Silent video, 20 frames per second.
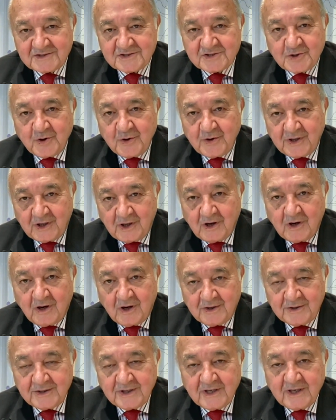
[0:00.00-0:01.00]
that's going
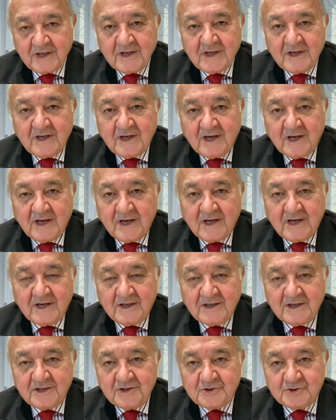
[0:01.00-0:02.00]
on.
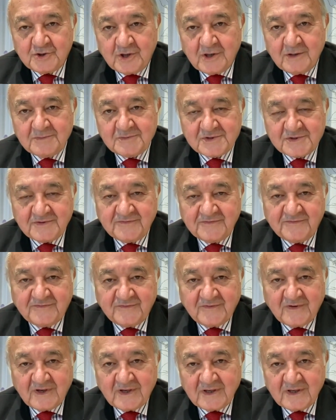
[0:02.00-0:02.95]
In terms of